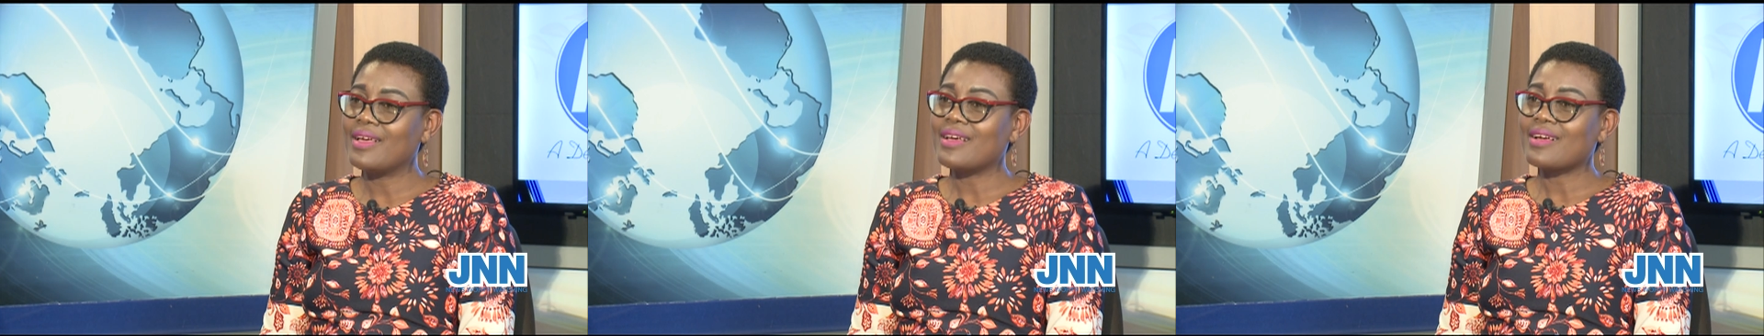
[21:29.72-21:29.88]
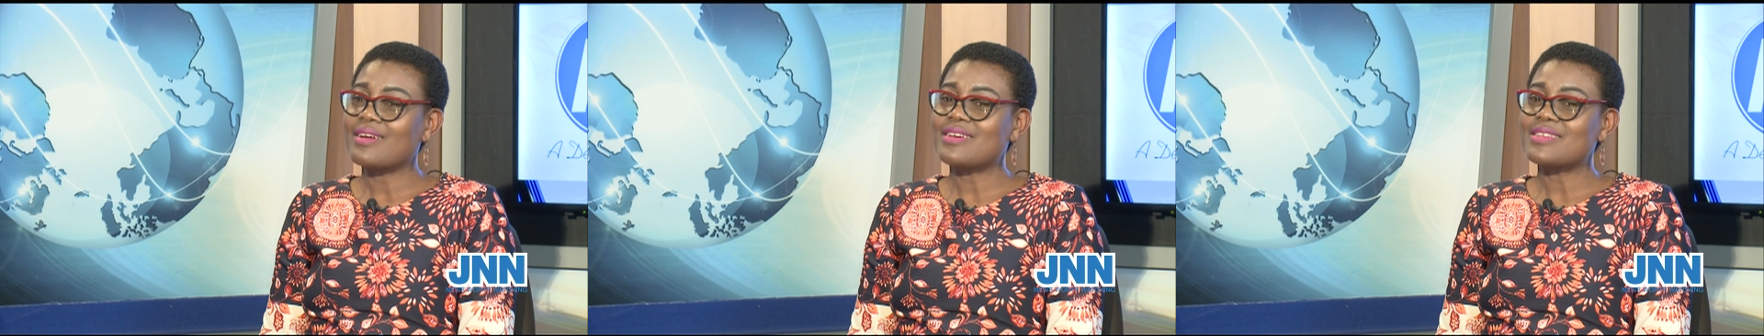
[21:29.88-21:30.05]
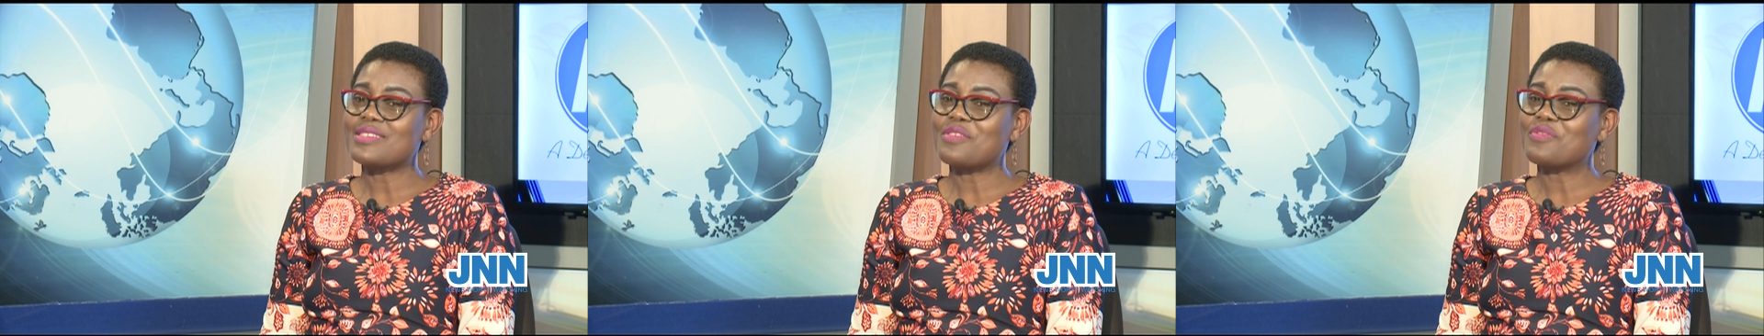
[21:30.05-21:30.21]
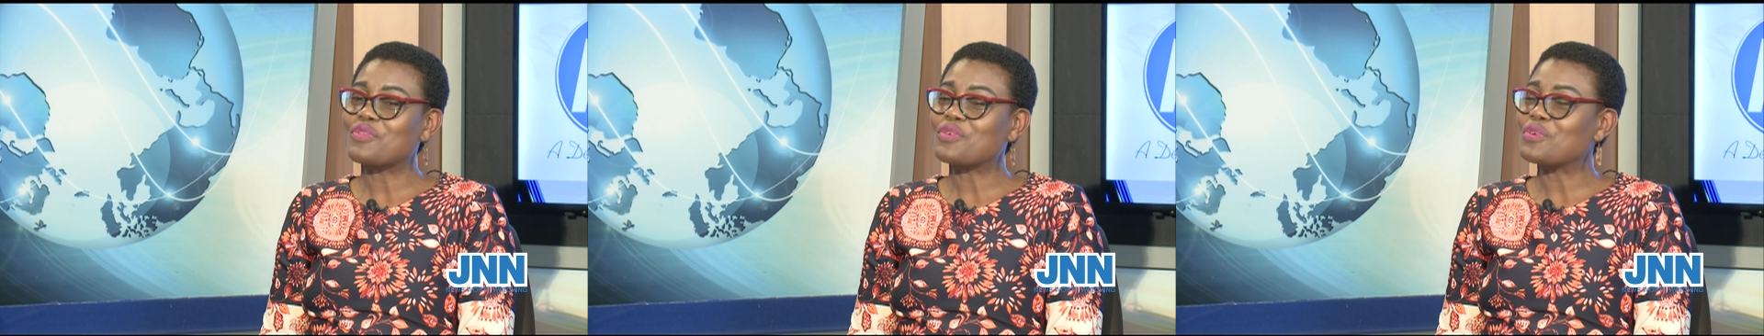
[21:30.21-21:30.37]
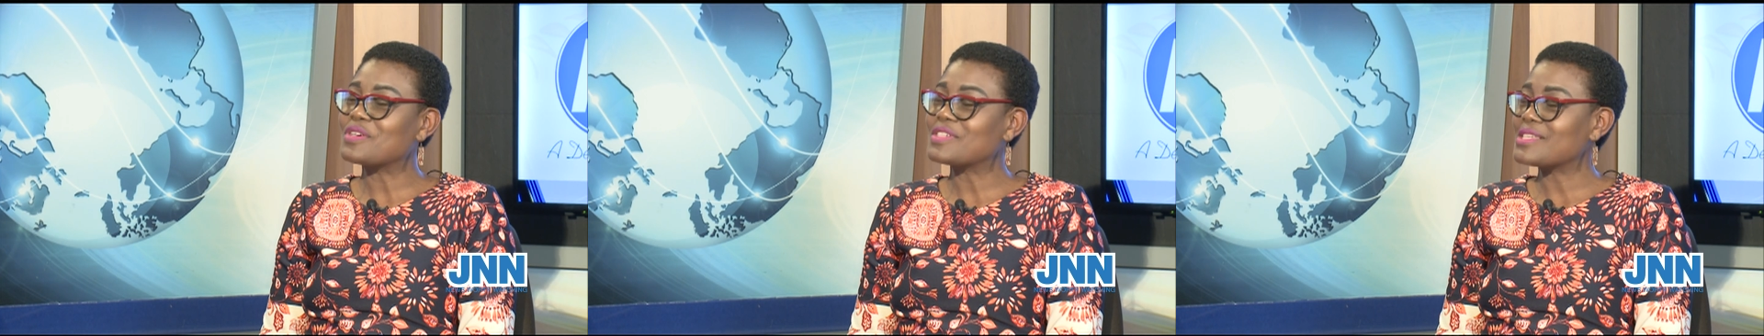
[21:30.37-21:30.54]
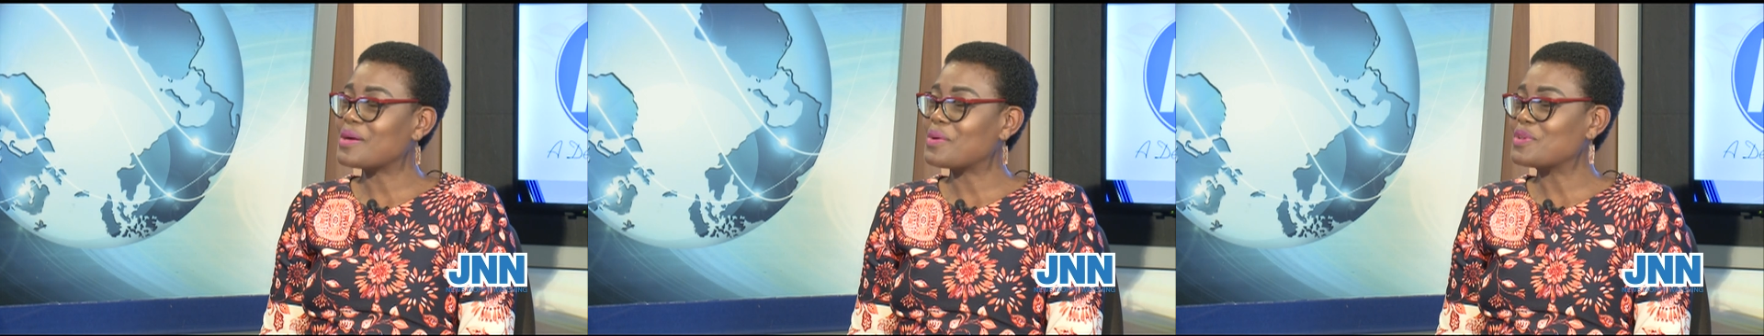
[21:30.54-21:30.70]
because, of
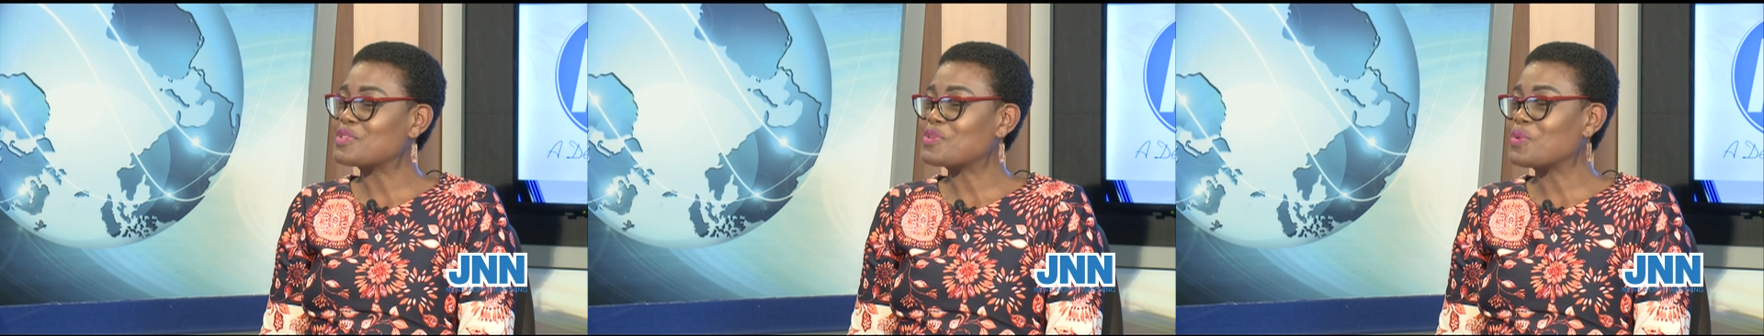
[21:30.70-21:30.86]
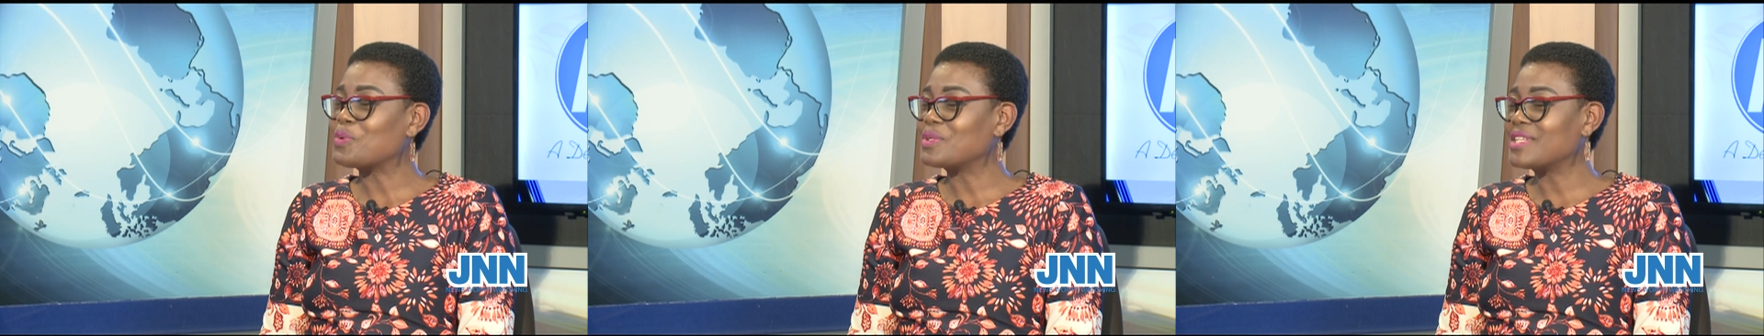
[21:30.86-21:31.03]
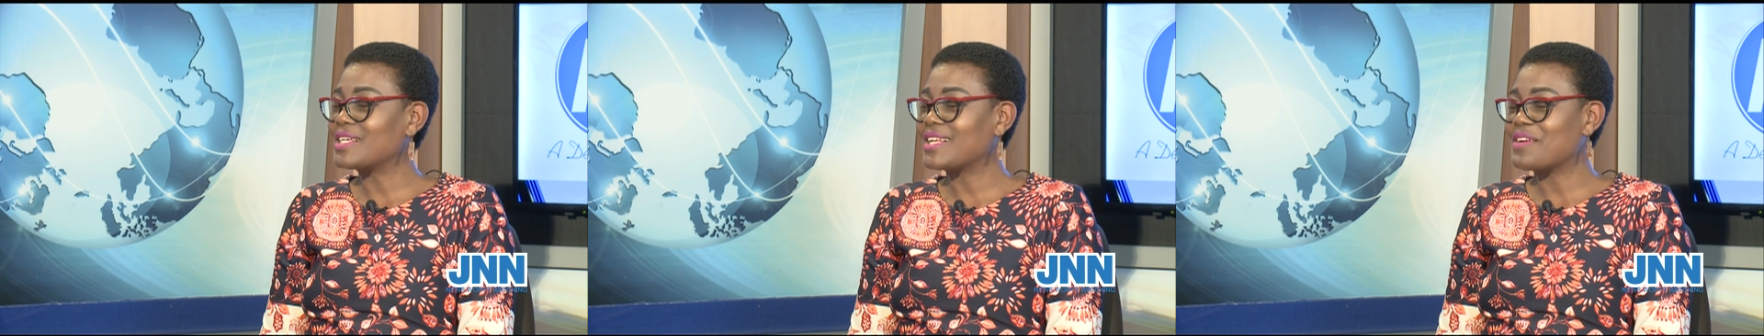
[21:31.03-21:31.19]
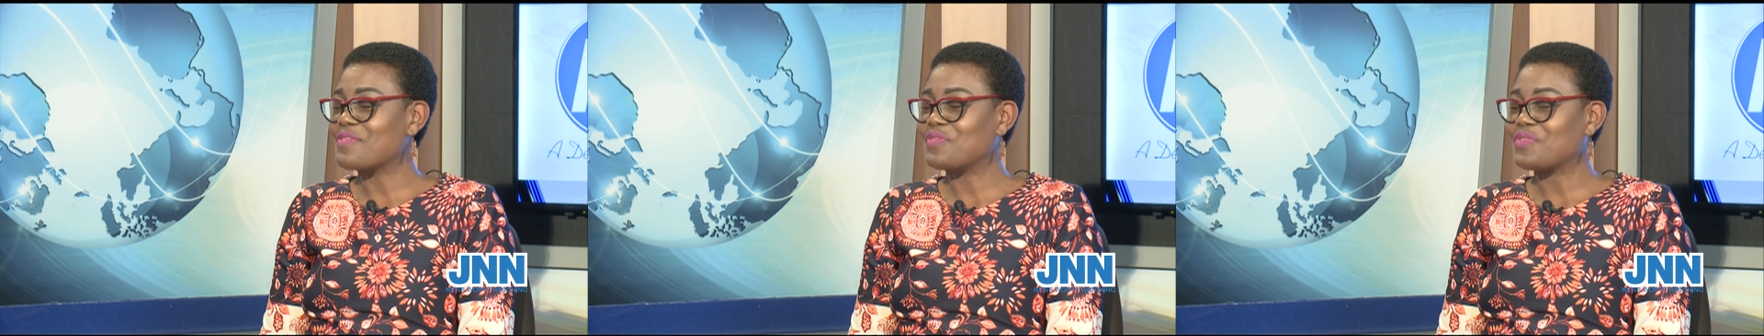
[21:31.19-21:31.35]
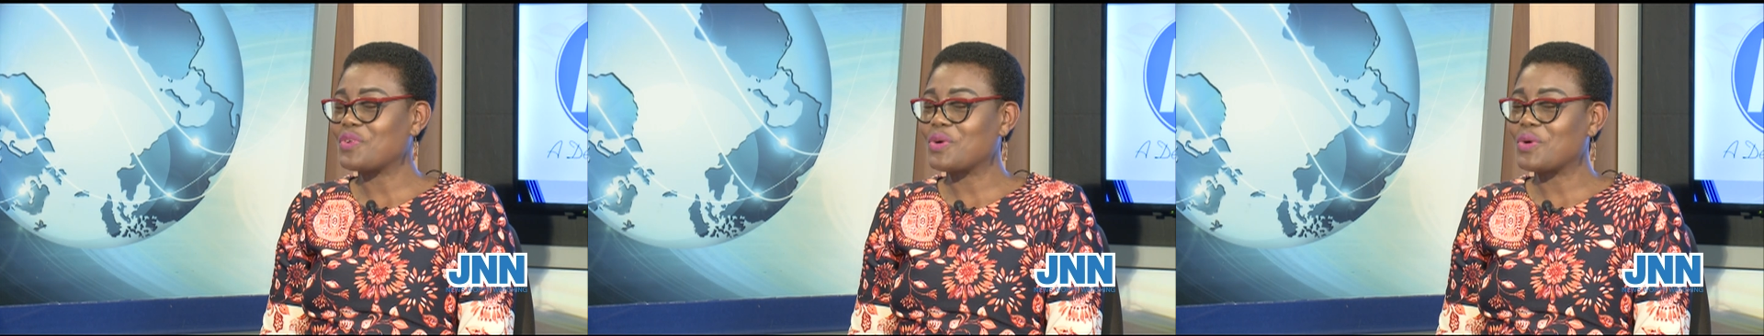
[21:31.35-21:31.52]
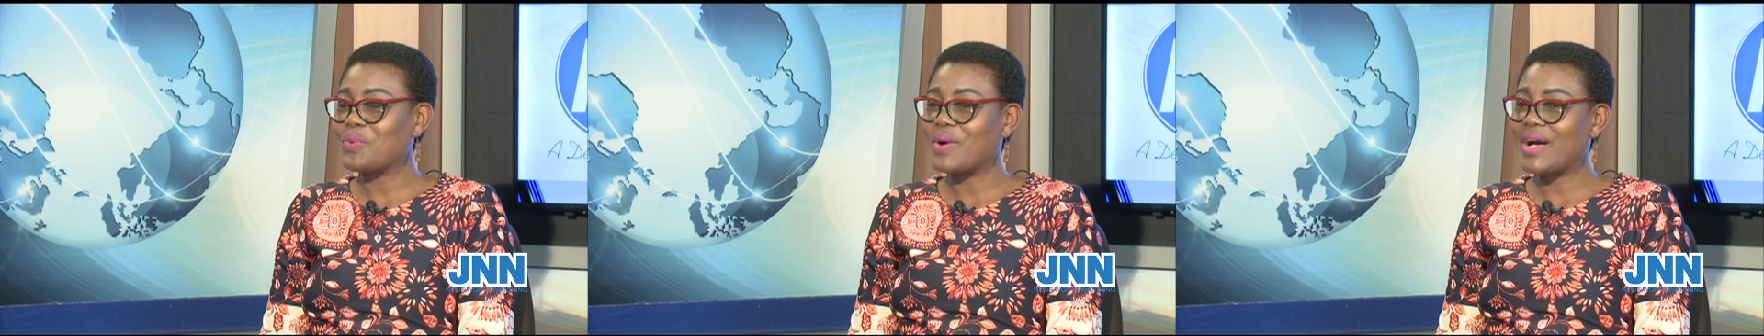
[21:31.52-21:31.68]
course, I was holding it
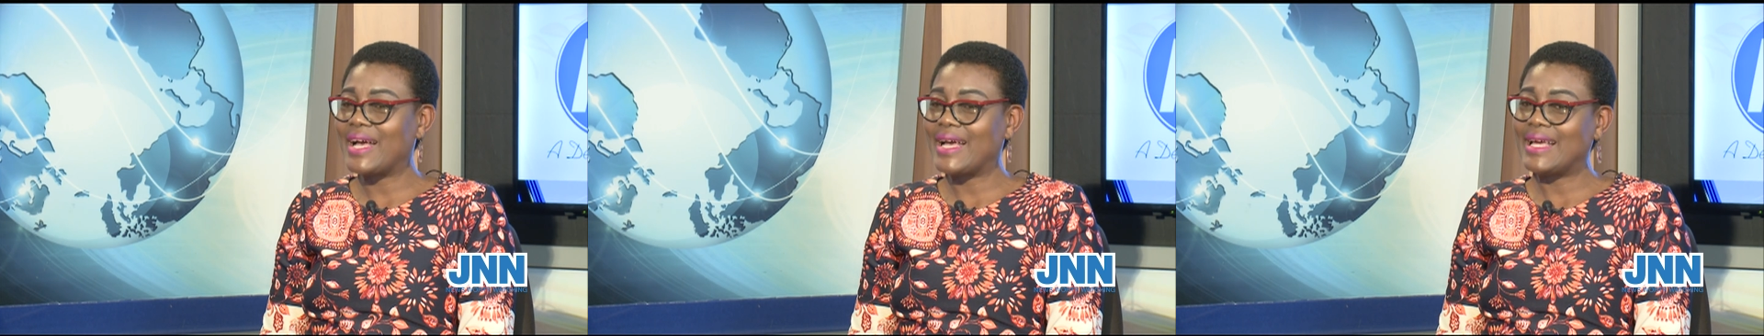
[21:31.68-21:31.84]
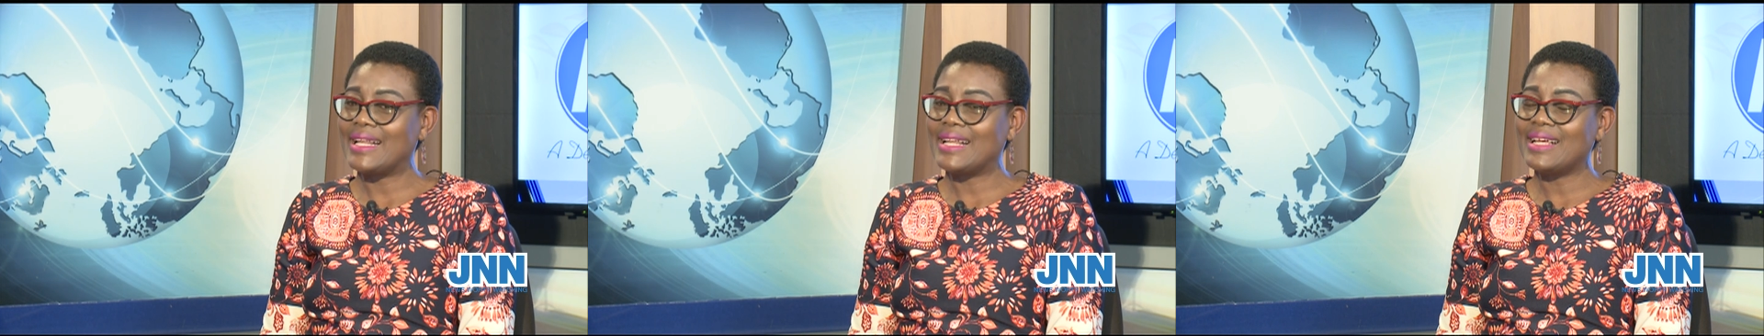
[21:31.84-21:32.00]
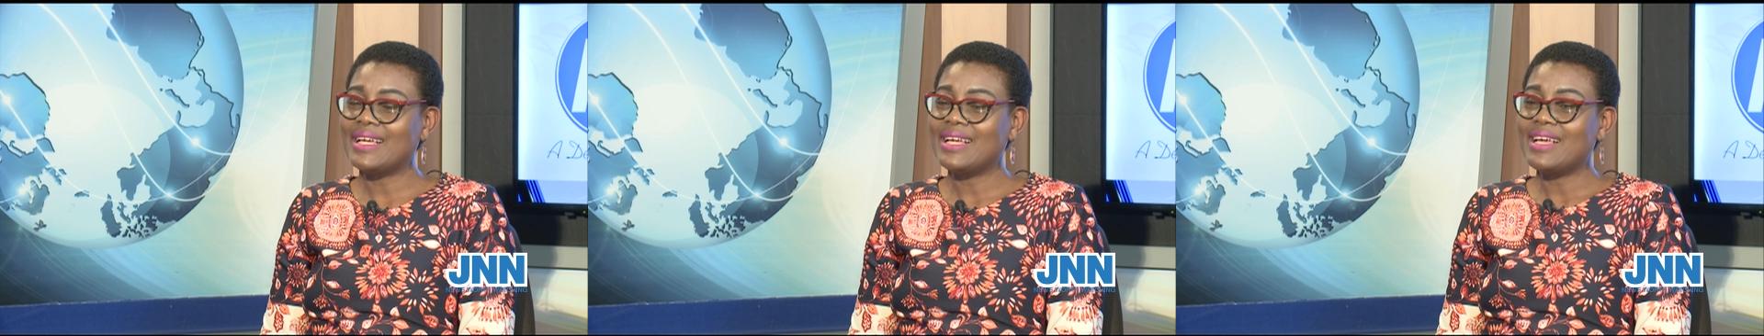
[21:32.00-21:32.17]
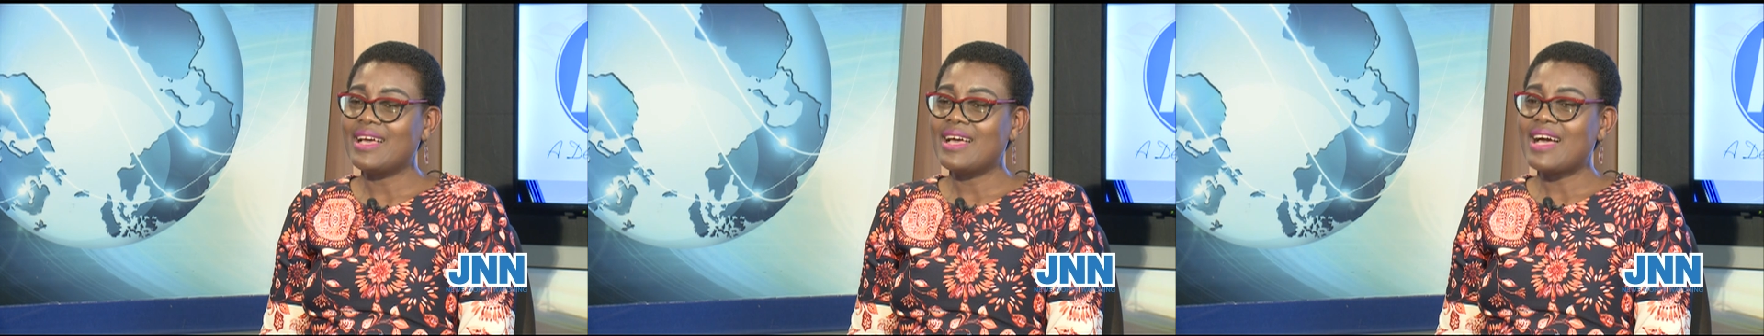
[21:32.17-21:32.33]
for a while.